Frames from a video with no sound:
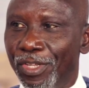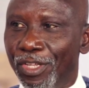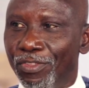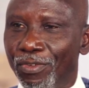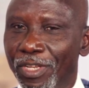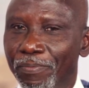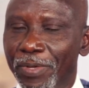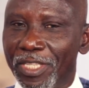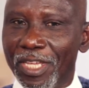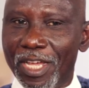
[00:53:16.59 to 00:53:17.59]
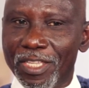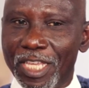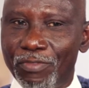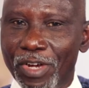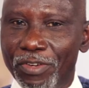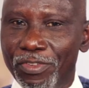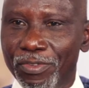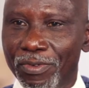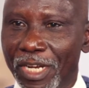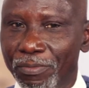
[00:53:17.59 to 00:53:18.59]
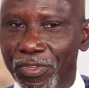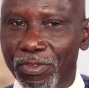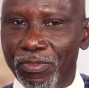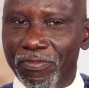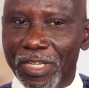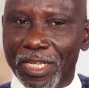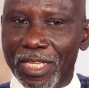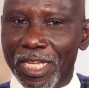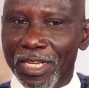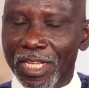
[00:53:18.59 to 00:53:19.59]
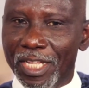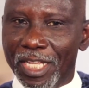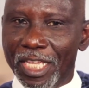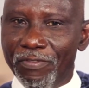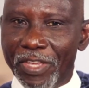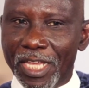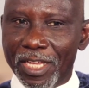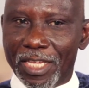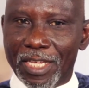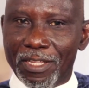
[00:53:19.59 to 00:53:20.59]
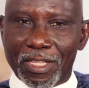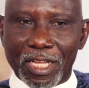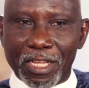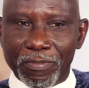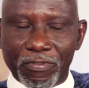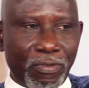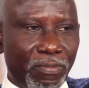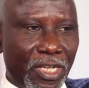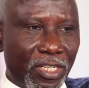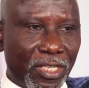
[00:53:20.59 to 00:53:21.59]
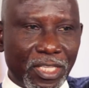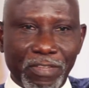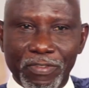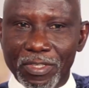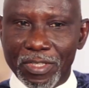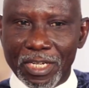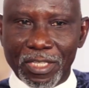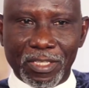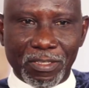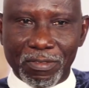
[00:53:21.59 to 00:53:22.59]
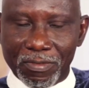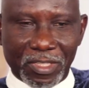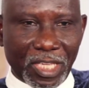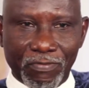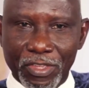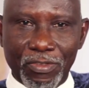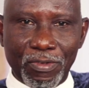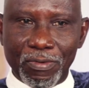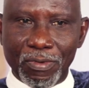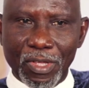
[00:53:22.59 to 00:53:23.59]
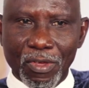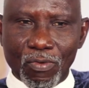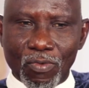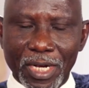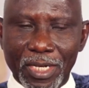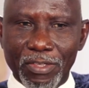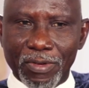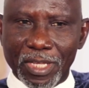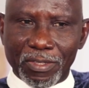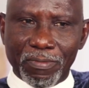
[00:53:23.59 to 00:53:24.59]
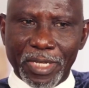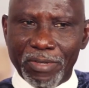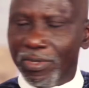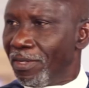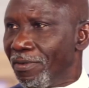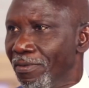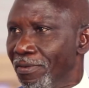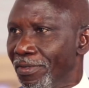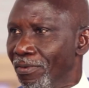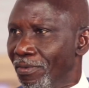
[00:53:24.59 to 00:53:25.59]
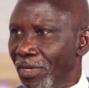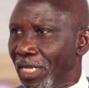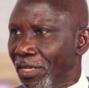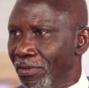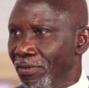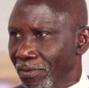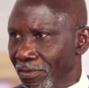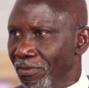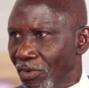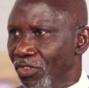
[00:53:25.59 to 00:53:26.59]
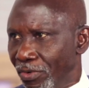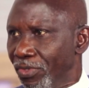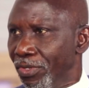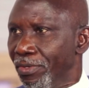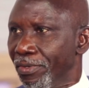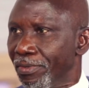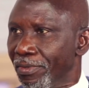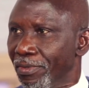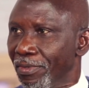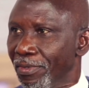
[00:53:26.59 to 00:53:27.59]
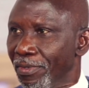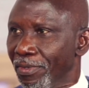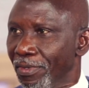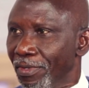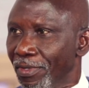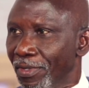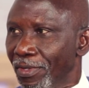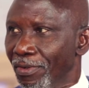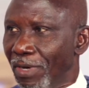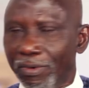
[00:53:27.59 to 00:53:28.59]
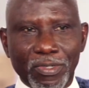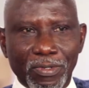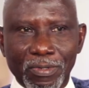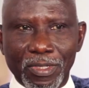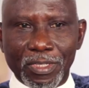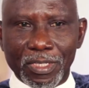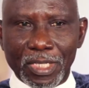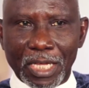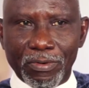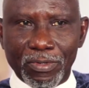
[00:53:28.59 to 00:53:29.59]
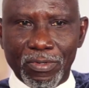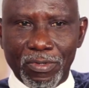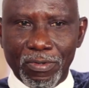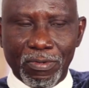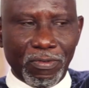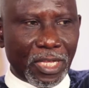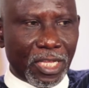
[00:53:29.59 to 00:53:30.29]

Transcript: So the person hangs around you, and I'm sure you've done that. If a young girl comes from national service and is serving you, one day you ask, by the way, so what do you want to do? Well, I want to do this. I want to do